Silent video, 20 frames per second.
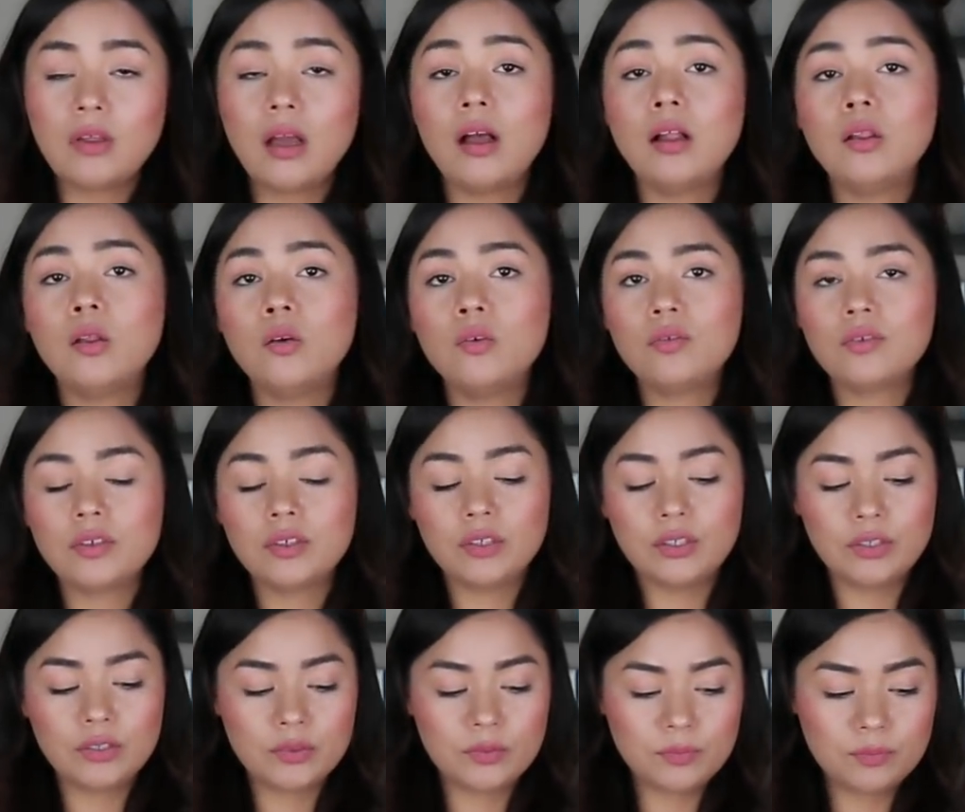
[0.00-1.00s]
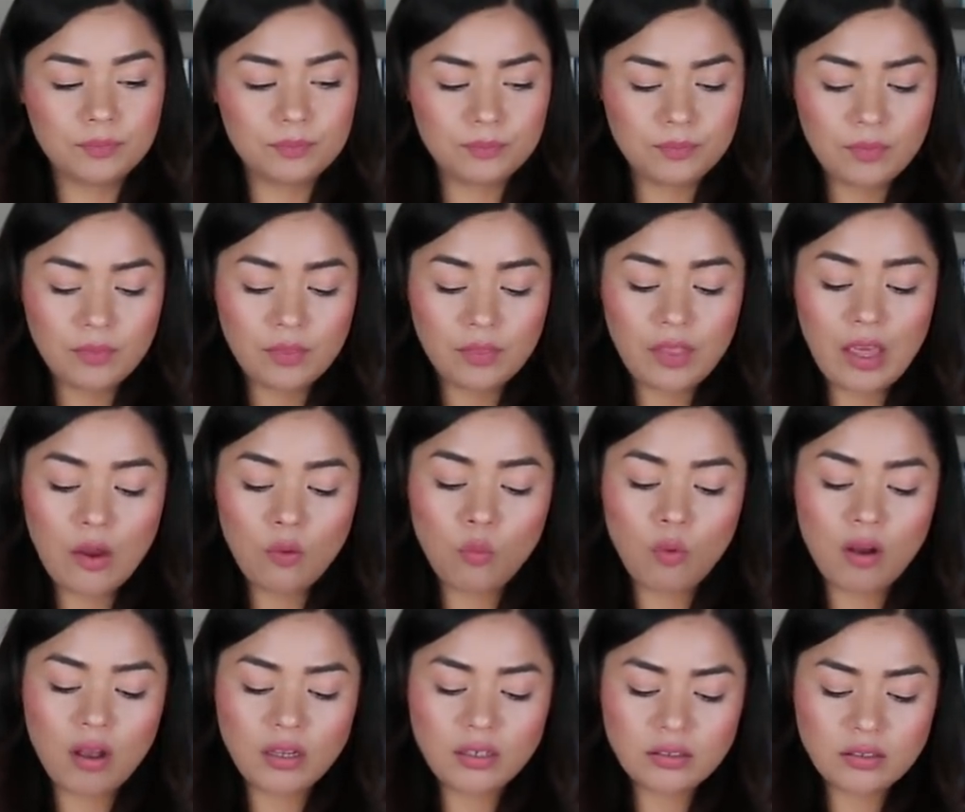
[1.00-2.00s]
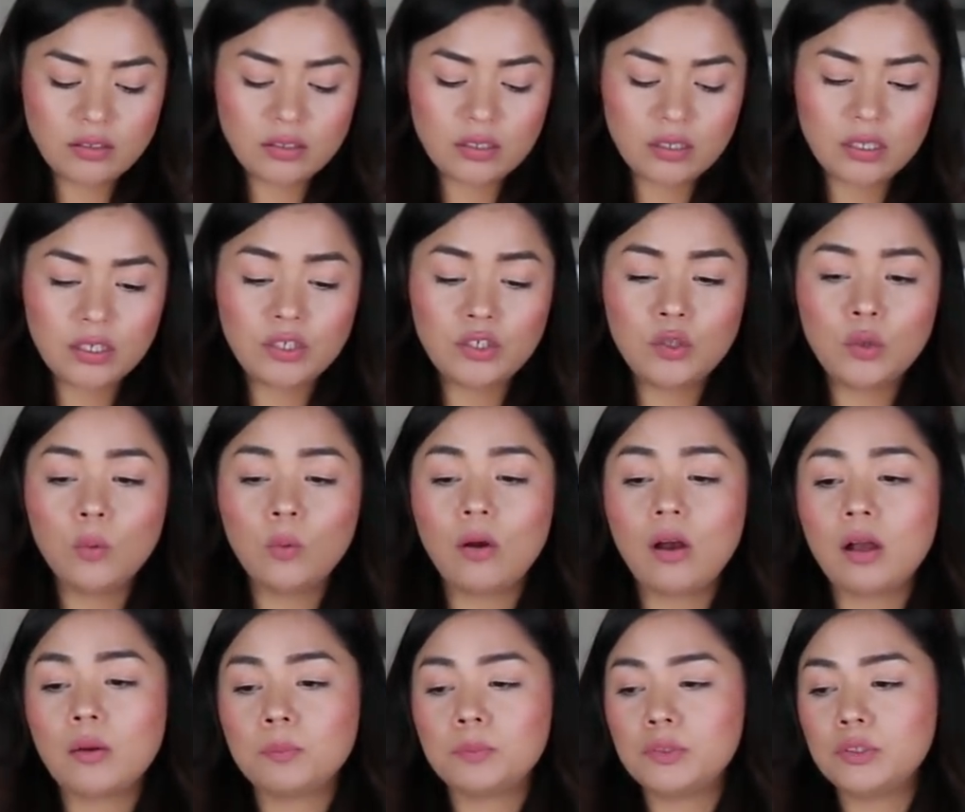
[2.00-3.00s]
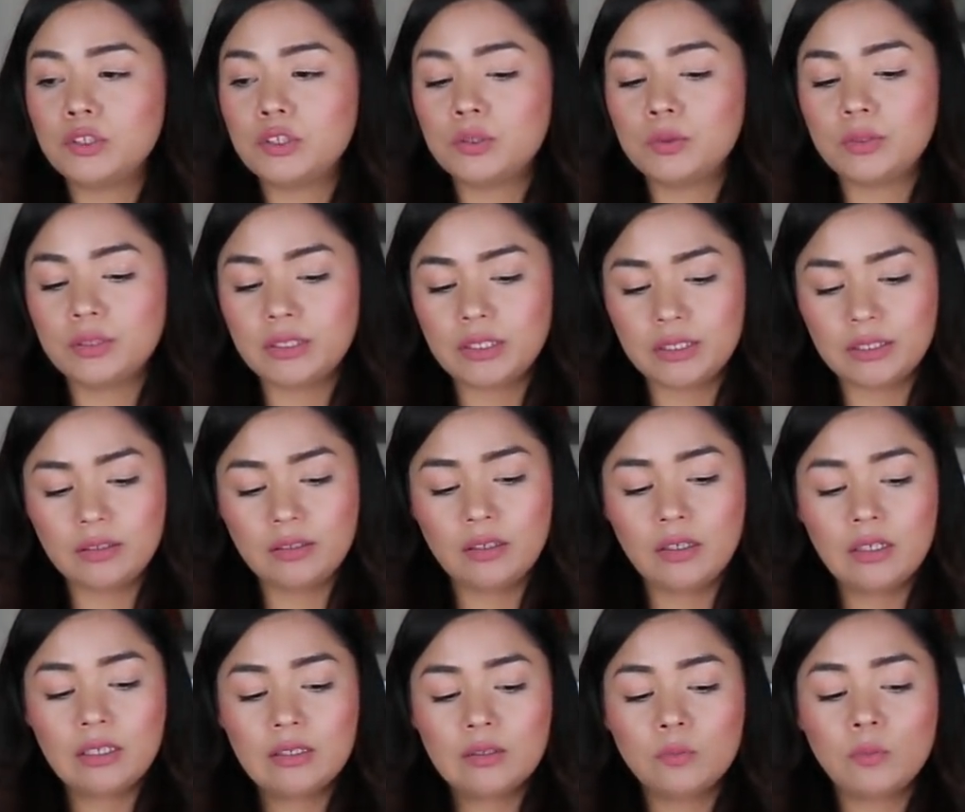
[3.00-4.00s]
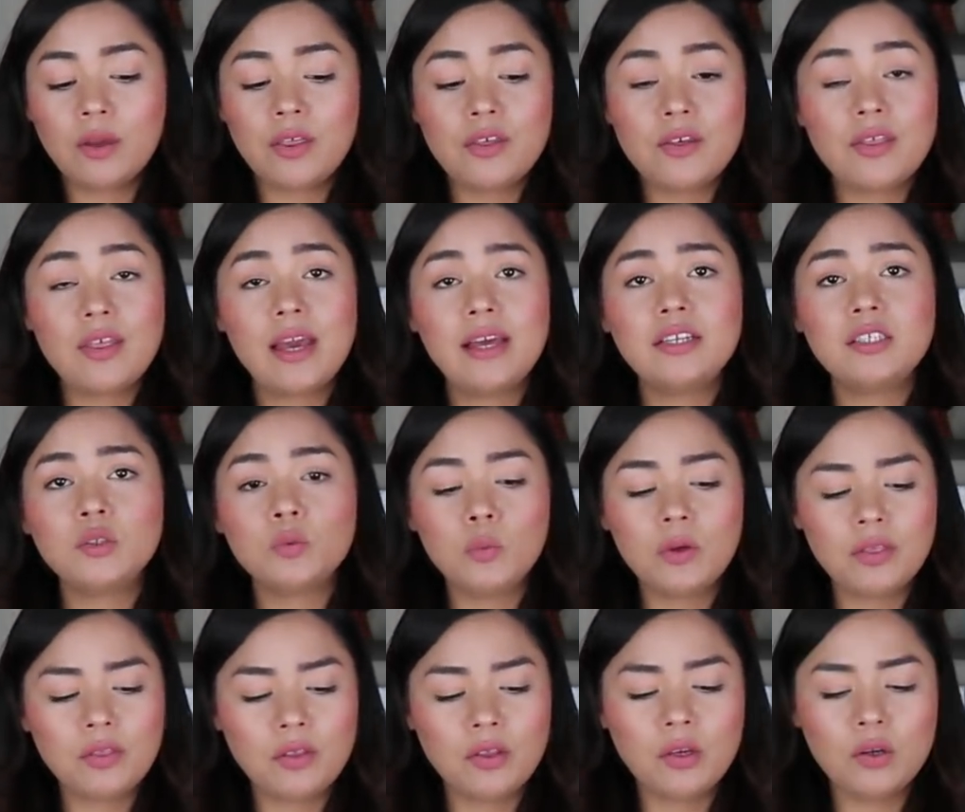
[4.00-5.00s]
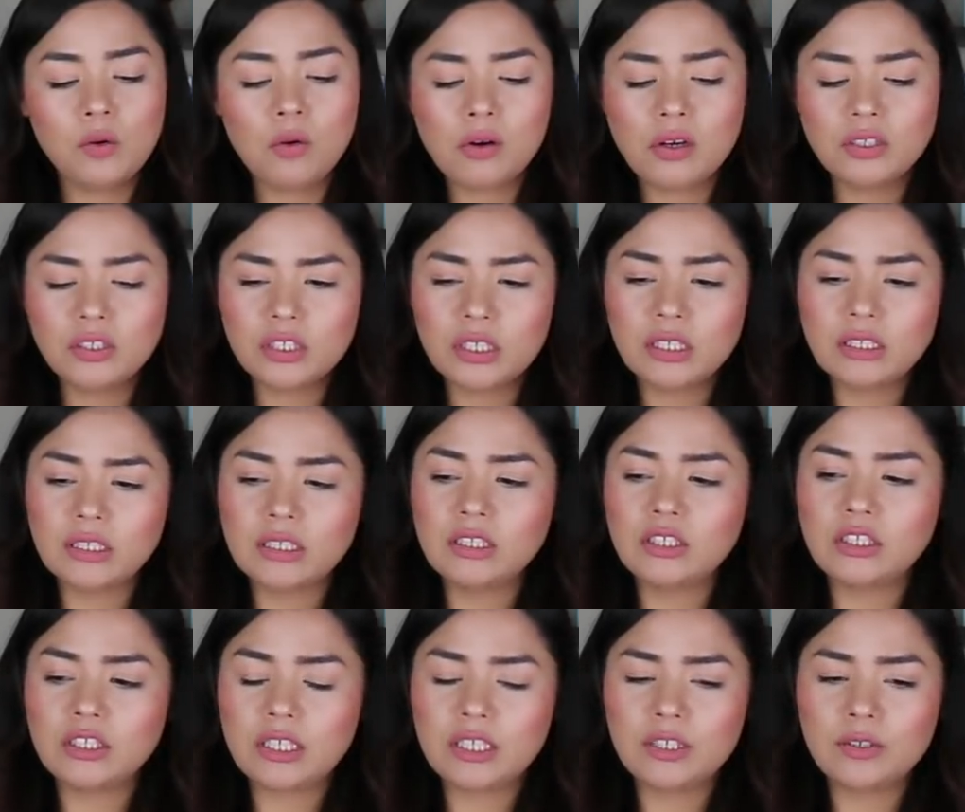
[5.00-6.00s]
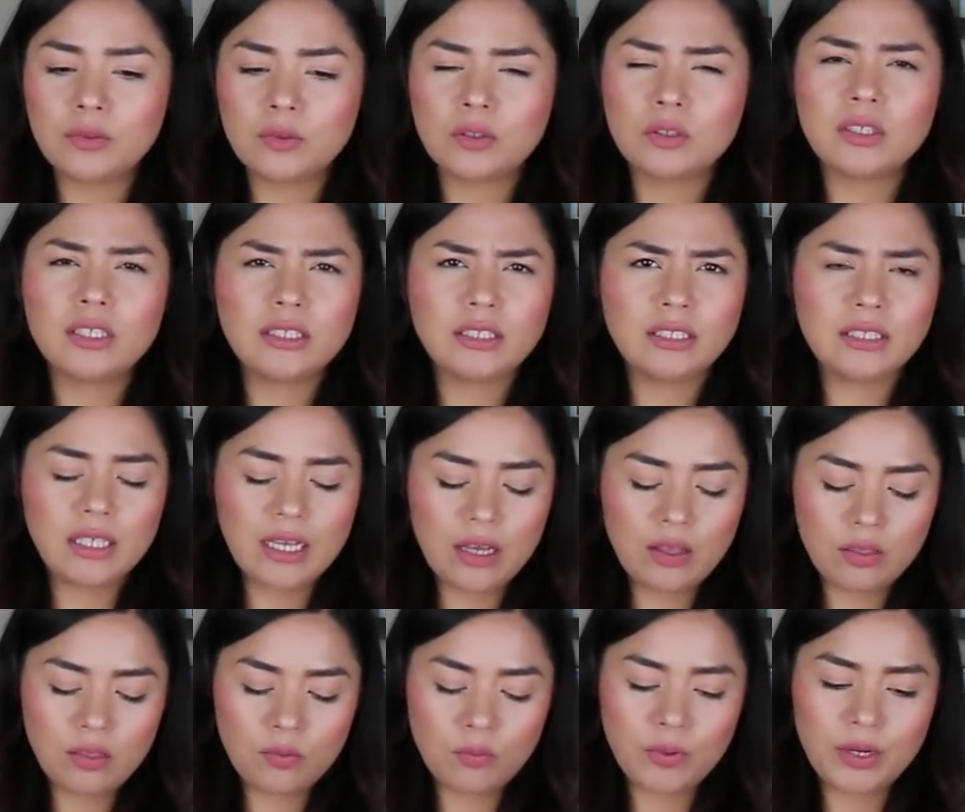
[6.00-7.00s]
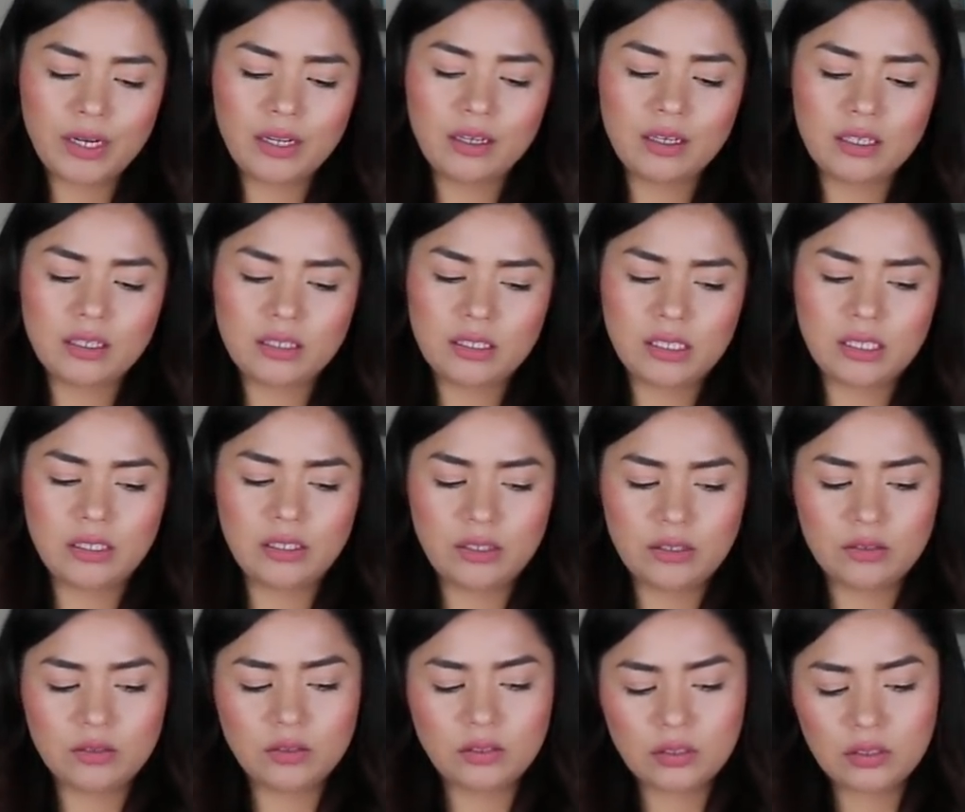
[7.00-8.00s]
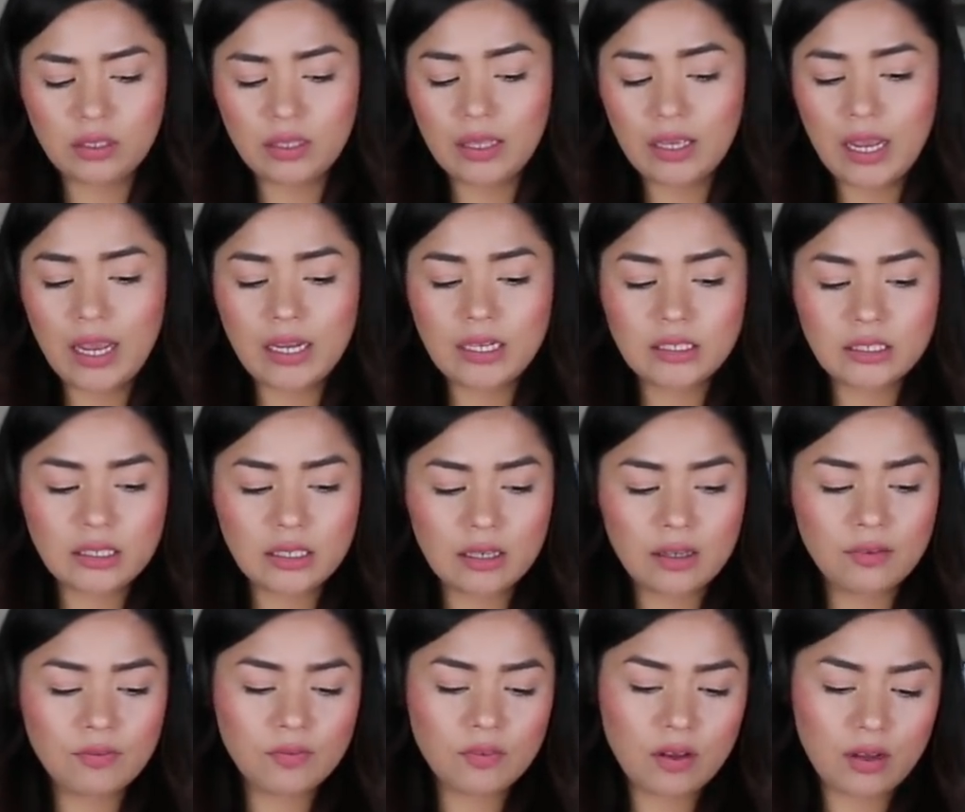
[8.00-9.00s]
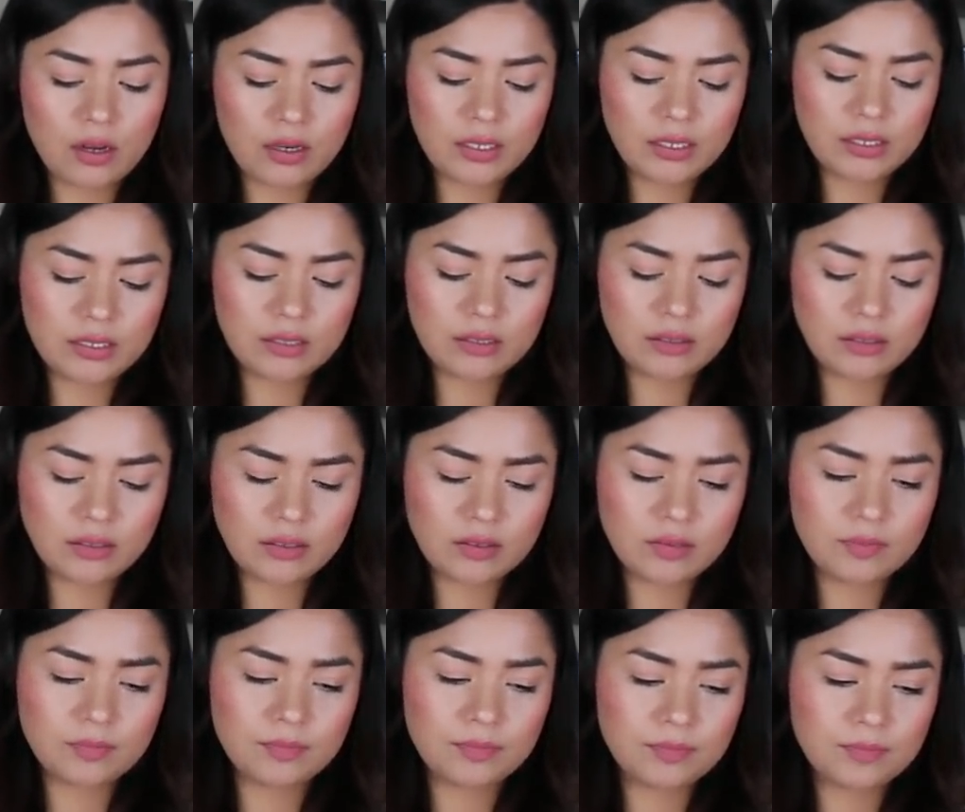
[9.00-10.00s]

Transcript: all over new. They want a new opportunity, whether that is with you or just in general. Let's see how the reading continues. The Ace of Gardens.